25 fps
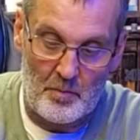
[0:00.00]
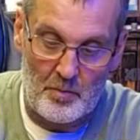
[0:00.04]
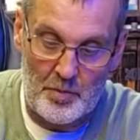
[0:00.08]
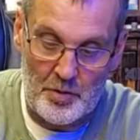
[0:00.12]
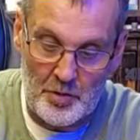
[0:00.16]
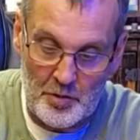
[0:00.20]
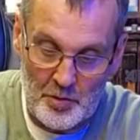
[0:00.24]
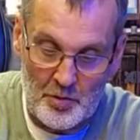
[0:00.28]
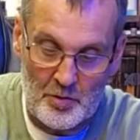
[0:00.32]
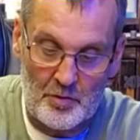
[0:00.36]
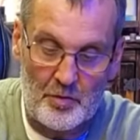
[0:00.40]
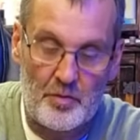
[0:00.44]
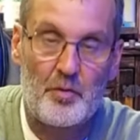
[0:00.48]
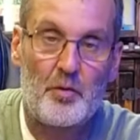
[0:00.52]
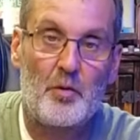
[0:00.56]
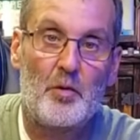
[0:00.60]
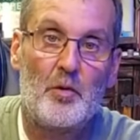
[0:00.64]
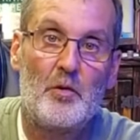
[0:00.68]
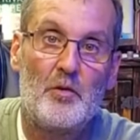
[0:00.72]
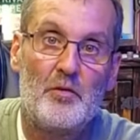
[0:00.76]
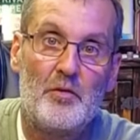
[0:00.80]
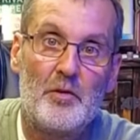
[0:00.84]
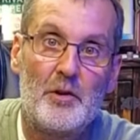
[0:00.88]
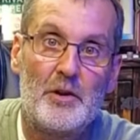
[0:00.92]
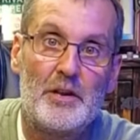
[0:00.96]

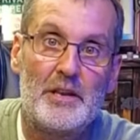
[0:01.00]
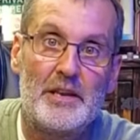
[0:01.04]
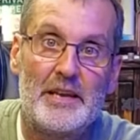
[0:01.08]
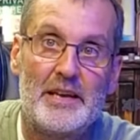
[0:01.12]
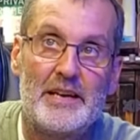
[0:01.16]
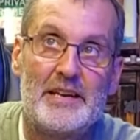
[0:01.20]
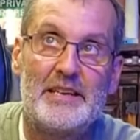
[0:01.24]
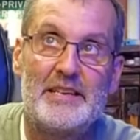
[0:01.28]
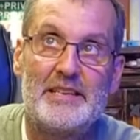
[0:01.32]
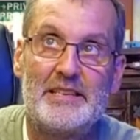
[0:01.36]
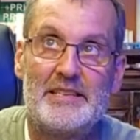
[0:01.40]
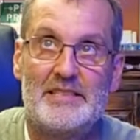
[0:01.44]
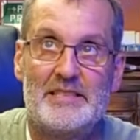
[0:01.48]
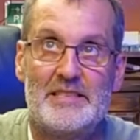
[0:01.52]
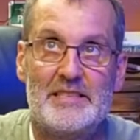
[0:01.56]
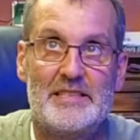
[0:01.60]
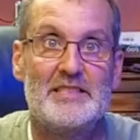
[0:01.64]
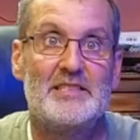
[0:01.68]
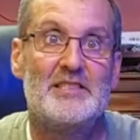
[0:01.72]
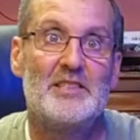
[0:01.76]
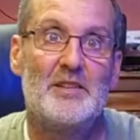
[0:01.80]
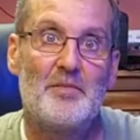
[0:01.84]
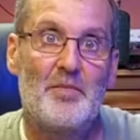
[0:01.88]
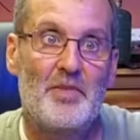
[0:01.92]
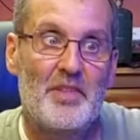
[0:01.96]
beautiful, very nice,
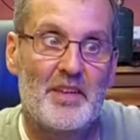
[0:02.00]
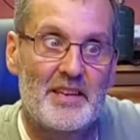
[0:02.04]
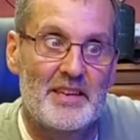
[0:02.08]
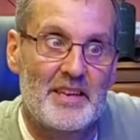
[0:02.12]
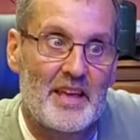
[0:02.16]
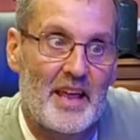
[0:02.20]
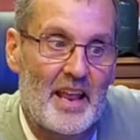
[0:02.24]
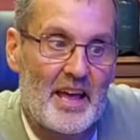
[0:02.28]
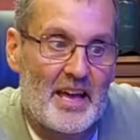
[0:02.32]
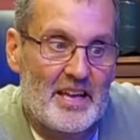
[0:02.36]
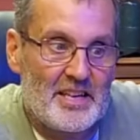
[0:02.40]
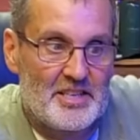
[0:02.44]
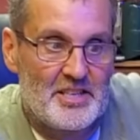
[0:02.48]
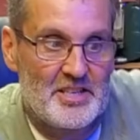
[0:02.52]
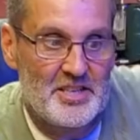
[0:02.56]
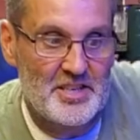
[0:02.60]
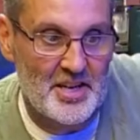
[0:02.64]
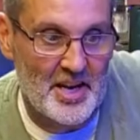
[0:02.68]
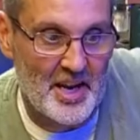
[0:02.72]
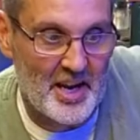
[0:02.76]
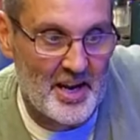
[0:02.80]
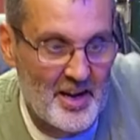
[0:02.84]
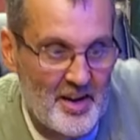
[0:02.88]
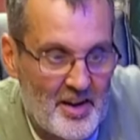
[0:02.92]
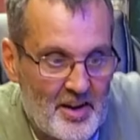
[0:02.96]
something that I
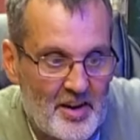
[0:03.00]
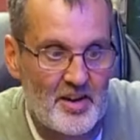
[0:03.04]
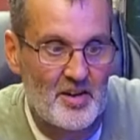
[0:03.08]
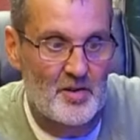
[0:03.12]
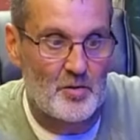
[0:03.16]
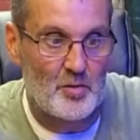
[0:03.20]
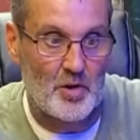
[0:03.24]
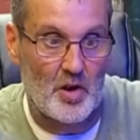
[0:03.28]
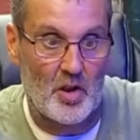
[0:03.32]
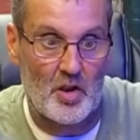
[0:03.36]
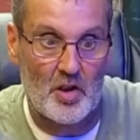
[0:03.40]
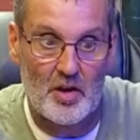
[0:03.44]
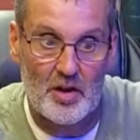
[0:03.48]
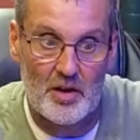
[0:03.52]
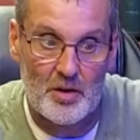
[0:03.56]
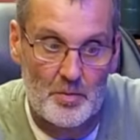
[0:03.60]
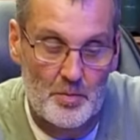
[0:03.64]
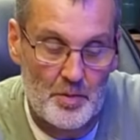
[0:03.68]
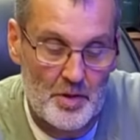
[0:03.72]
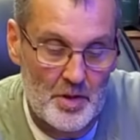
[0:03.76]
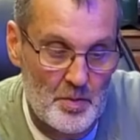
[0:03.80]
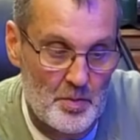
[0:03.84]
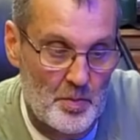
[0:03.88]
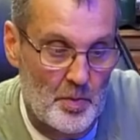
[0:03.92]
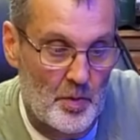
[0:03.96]
share with a lot of
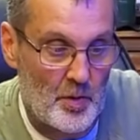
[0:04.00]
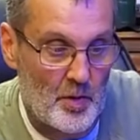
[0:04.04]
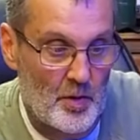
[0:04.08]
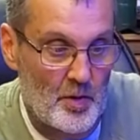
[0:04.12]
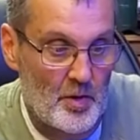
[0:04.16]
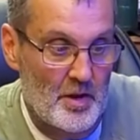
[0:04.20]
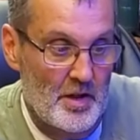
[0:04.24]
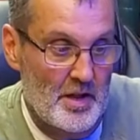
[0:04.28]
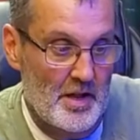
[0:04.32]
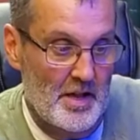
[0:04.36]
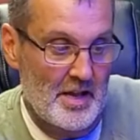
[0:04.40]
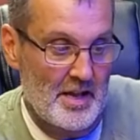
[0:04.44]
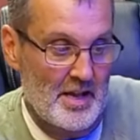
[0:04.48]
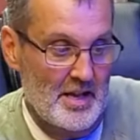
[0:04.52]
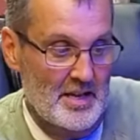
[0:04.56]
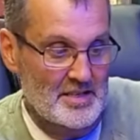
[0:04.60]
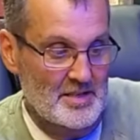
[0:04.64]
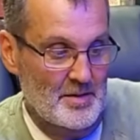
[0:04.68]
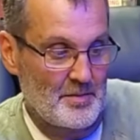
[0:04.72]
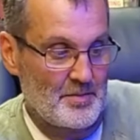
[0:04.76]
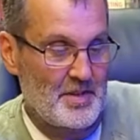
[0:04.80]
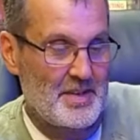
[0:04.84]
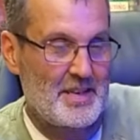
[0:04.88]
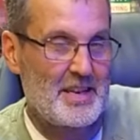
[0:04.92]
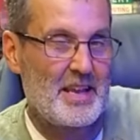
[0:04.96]
people,
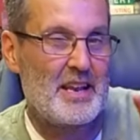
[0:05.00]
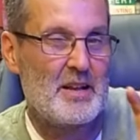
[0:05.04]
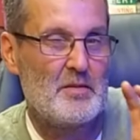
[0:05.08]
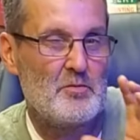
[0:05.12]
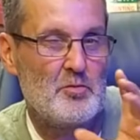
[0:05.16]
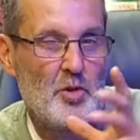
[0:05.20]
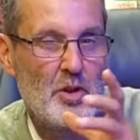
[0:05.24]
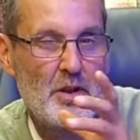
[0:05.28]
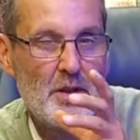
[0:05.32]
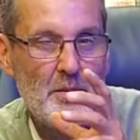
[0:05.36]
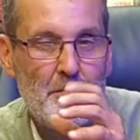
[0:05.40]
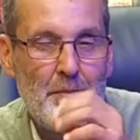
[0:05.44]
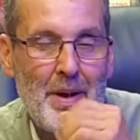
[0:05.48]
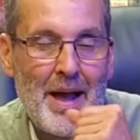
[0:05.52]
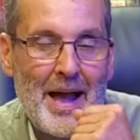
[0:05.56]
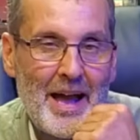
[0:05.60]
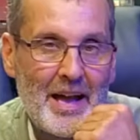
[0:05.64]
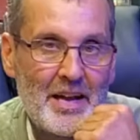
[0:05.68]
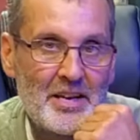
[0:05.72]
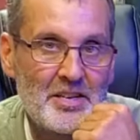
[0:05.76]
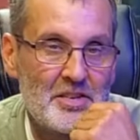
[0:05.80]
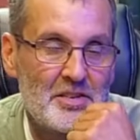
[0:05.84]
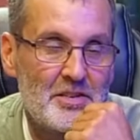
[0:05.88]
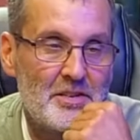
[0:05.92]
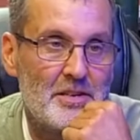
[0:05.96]
something that I'm really
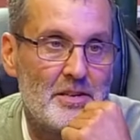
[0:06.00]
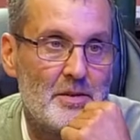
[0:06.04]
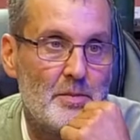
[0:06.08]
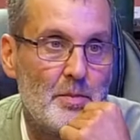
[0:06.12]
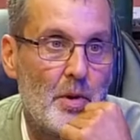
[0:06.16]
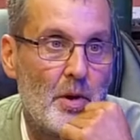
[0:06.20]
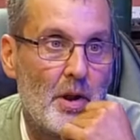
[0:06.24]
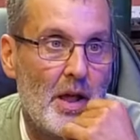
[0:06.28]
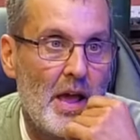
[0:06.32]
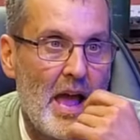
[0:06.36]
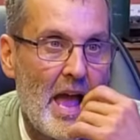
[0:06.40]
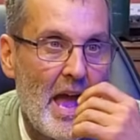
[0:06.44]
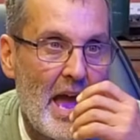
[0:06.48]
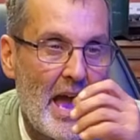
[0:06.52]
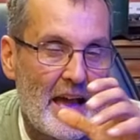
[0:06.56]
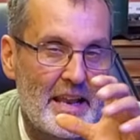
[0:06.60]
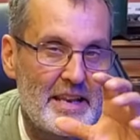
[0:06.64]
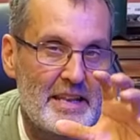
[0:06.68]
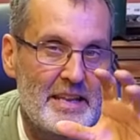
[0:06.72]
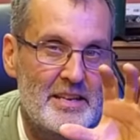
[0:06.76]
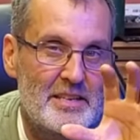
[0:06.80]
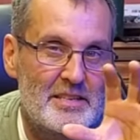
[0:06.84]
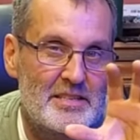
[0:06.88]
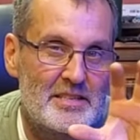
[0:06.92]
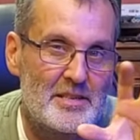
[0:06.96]
passionate about. I
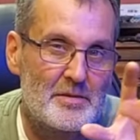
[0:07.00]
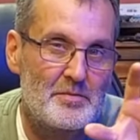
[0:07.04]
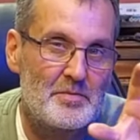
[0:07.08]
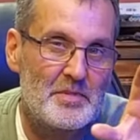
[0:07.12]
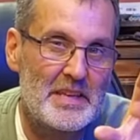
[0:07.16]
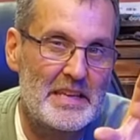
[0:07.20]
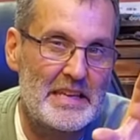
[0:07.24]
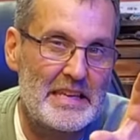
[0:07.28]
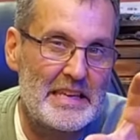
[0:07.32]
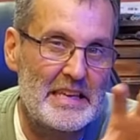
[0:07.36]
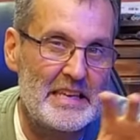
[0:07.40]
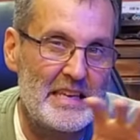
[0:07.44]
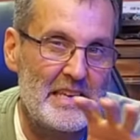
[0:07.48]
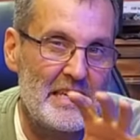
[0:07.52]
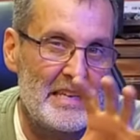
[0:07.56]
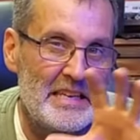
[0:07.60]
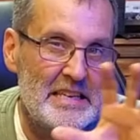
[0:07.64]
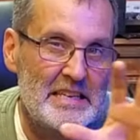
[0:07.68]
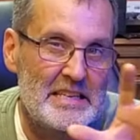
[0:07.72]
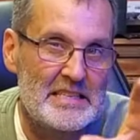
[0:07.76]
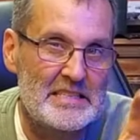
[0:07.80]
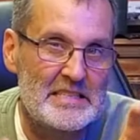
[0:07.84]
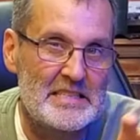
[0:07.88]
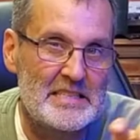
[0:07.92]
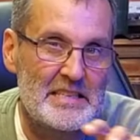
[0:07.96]
needed something
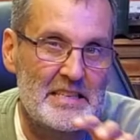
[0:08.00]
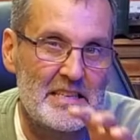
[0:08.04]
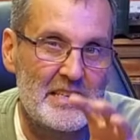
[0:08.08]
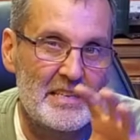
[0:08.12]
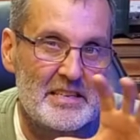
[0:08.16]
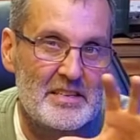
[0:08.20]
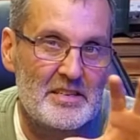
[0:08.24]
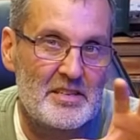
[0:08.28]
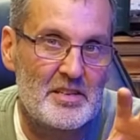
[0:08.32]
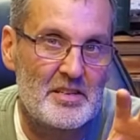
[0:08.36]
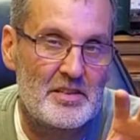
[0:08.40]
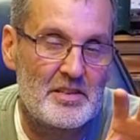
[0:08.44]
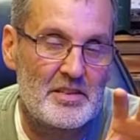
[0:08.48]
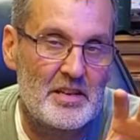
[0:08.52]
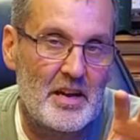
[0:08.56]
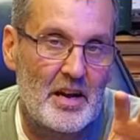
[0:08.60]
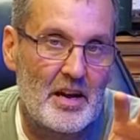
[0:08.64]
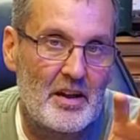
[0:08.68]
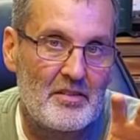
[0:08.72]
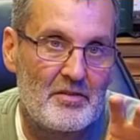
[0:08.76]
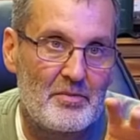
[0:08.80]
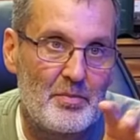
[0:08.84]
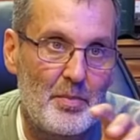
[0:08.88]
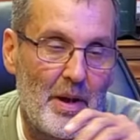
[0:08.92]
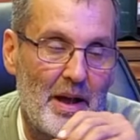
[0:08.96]
easy to
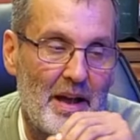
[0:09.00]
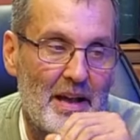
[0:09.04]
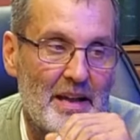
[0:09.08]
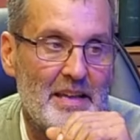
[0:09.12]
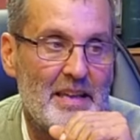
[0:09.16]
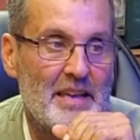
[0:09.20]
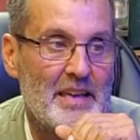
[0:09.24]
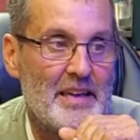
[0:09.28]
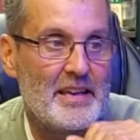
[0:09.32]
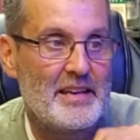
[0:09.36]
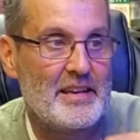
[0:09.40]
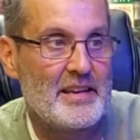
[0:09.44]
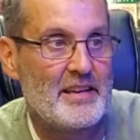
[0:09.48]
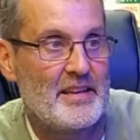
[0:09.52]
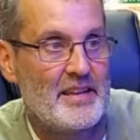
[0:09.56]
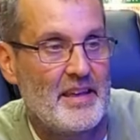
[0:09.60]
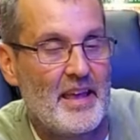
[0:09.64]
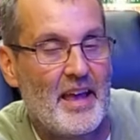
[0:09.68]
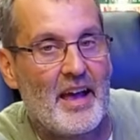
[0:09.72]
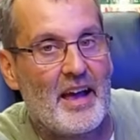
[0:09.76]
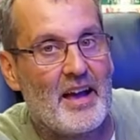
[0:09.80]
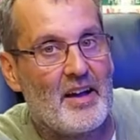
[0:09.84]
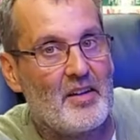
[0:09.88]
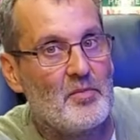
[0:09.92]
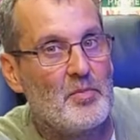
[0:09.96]
dive back in.
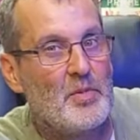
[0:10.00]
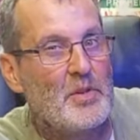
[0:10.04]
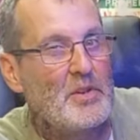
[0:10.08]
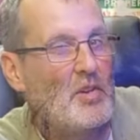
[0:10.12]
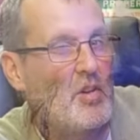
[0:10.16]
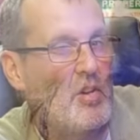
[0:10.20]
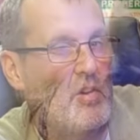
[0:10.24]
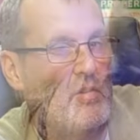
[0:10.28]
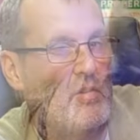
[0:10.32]
Yeah, I've been